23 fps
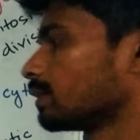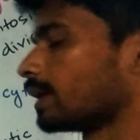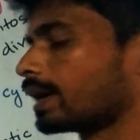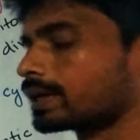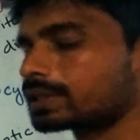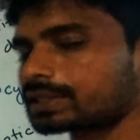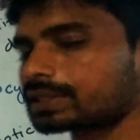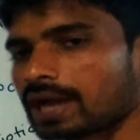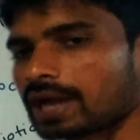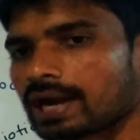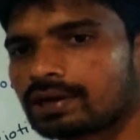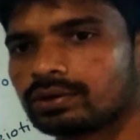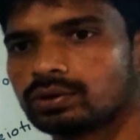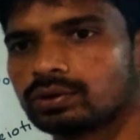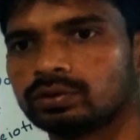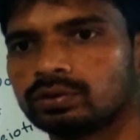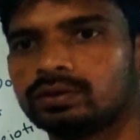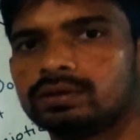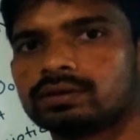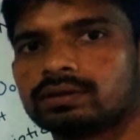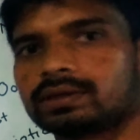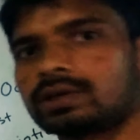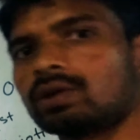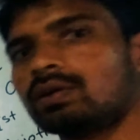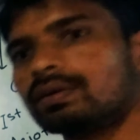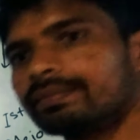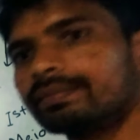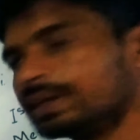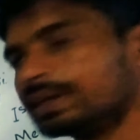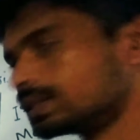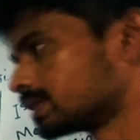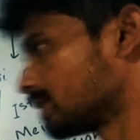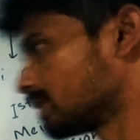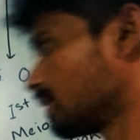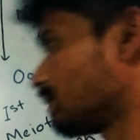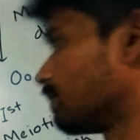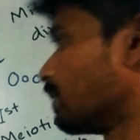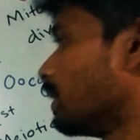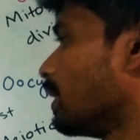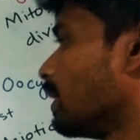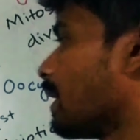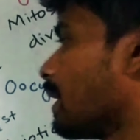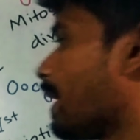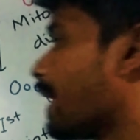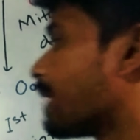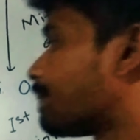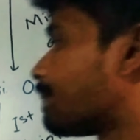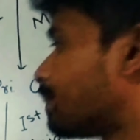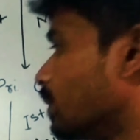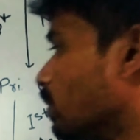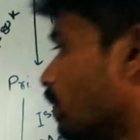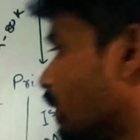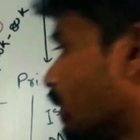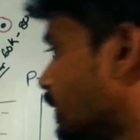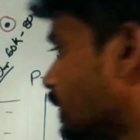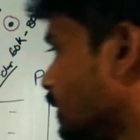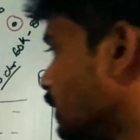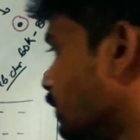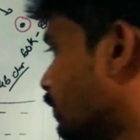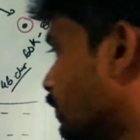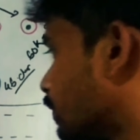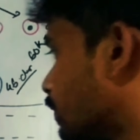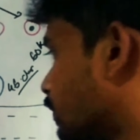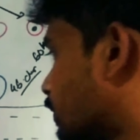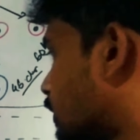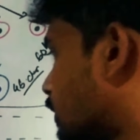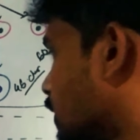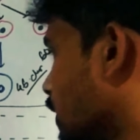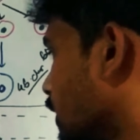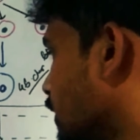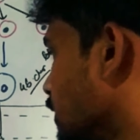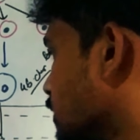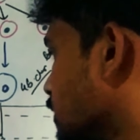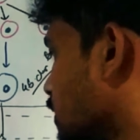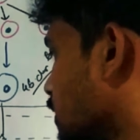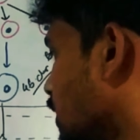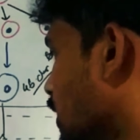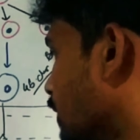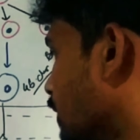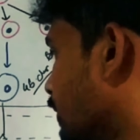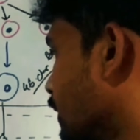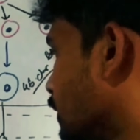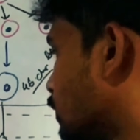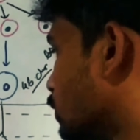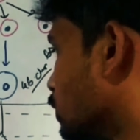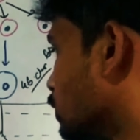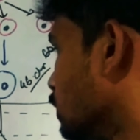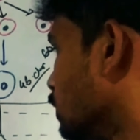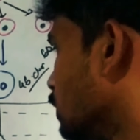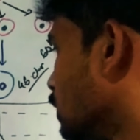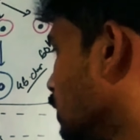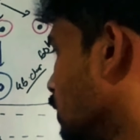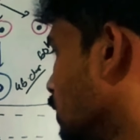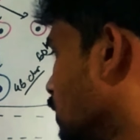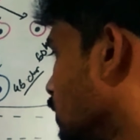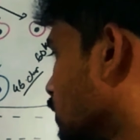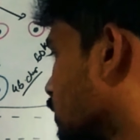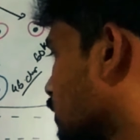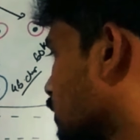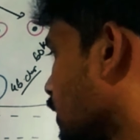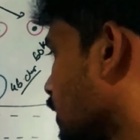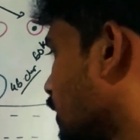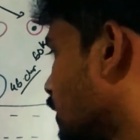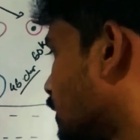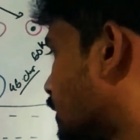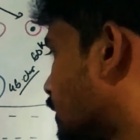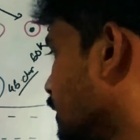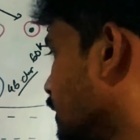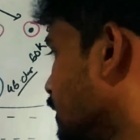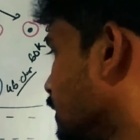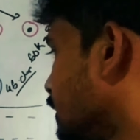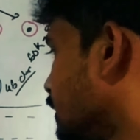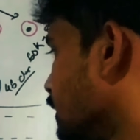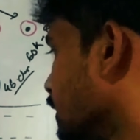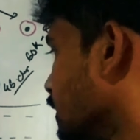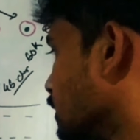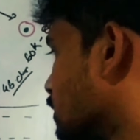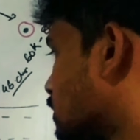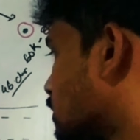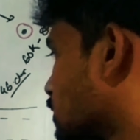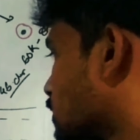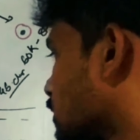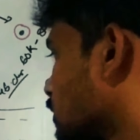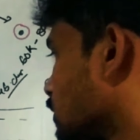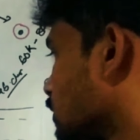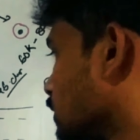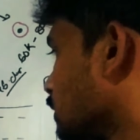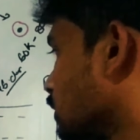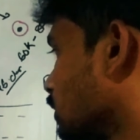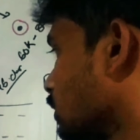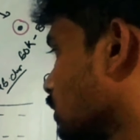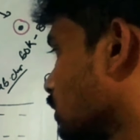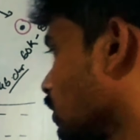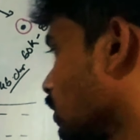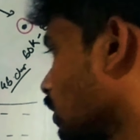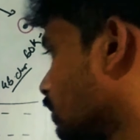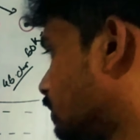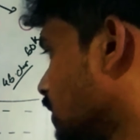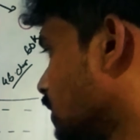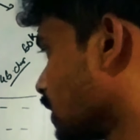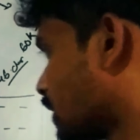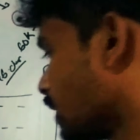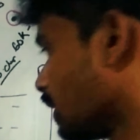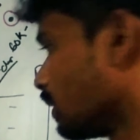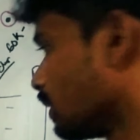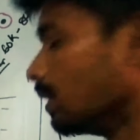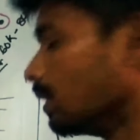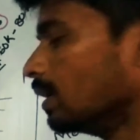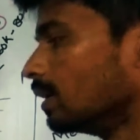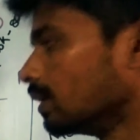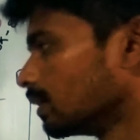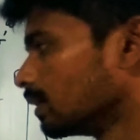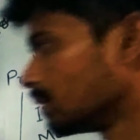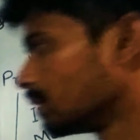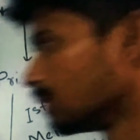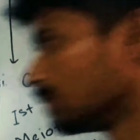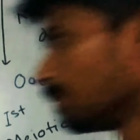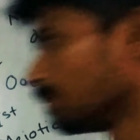At childhood, it will remain same. At puberty, that is 11 to 13 years of the girl.